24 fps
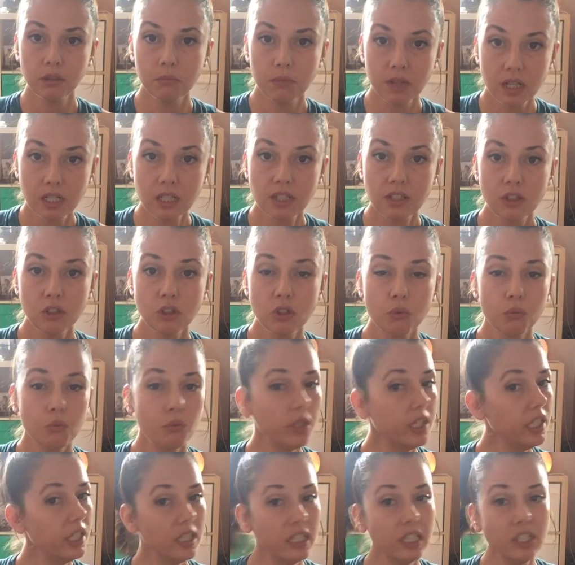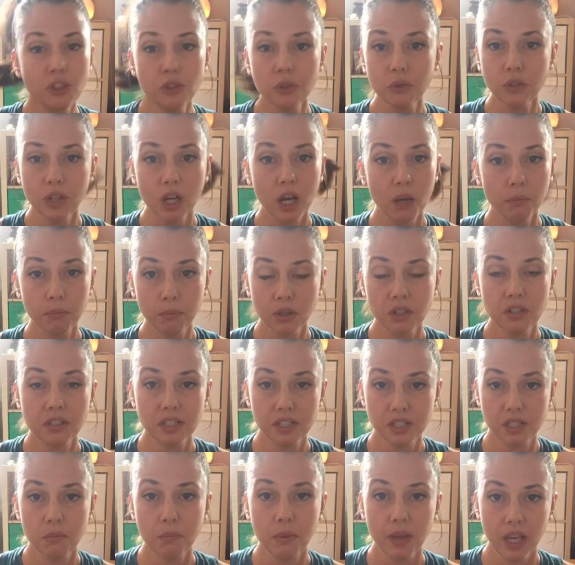muscles really do not
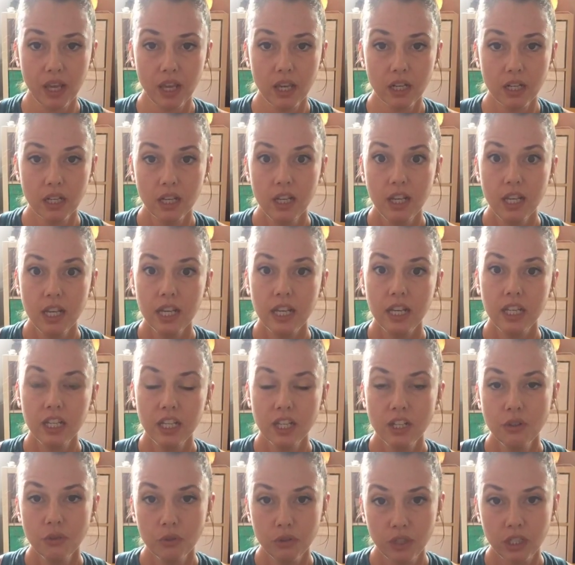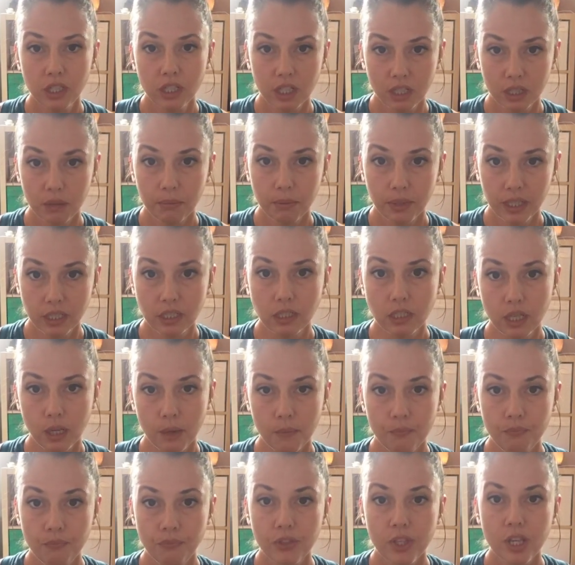participate in Uddiyana Bandha.
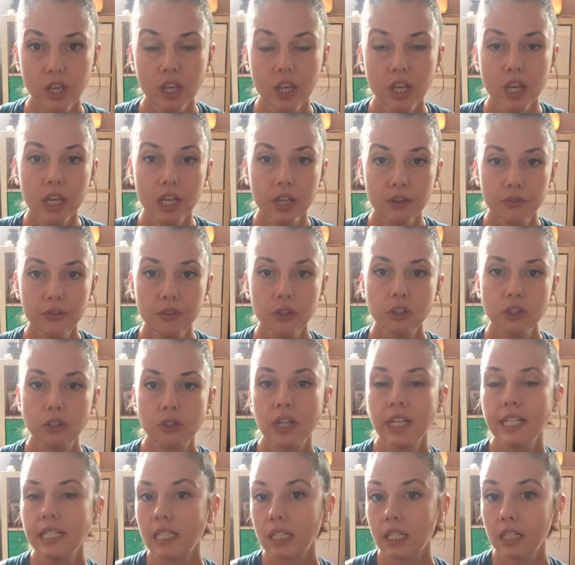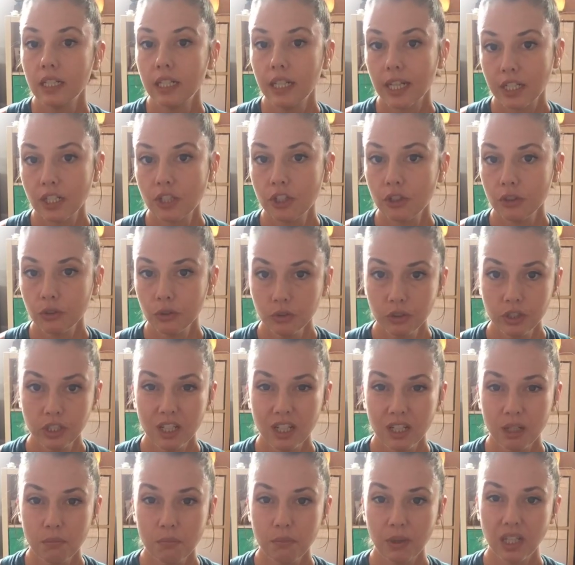if you're trying to connect to your
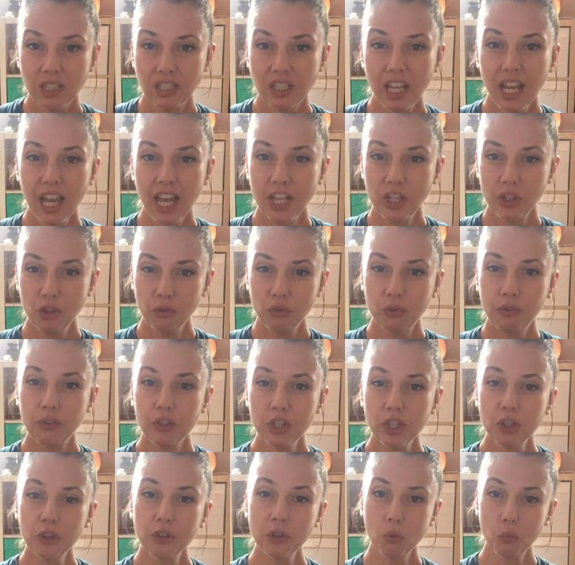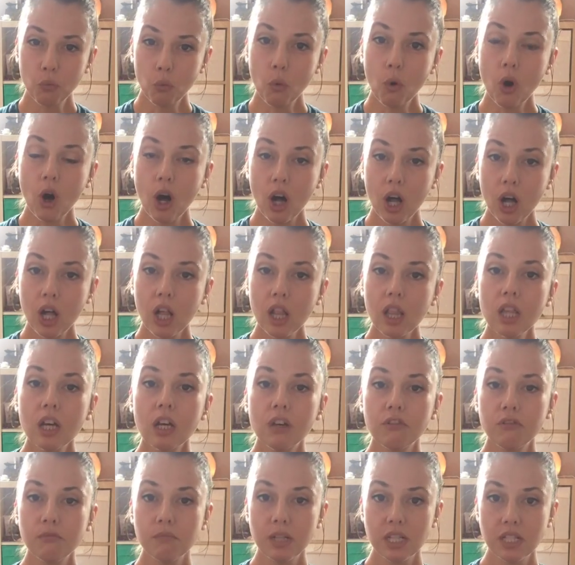Uddiyana Bandha and you feel the wall
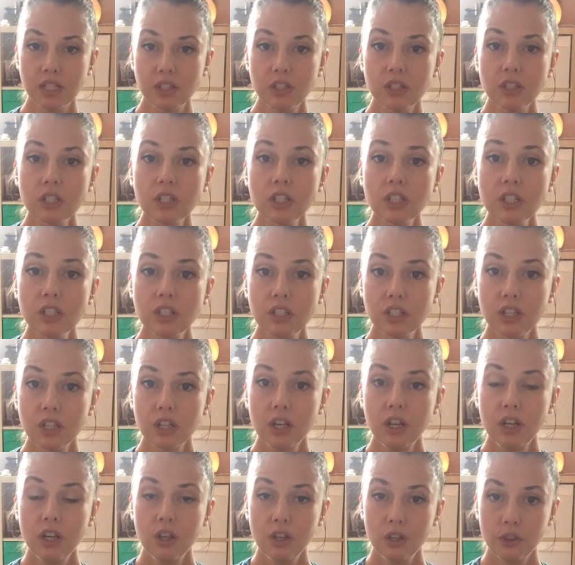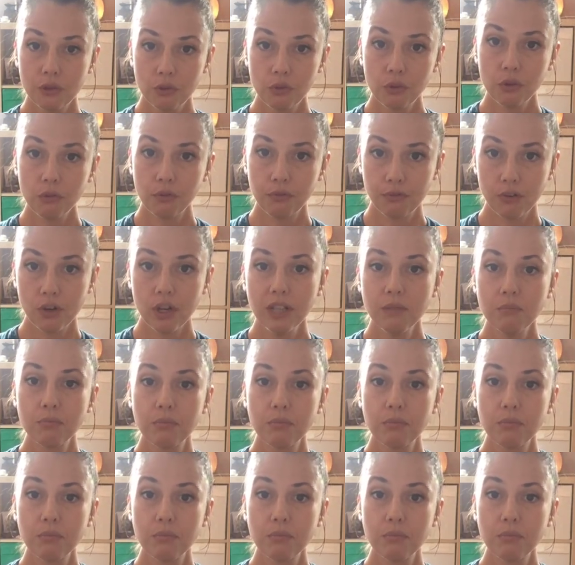of muscles through the front,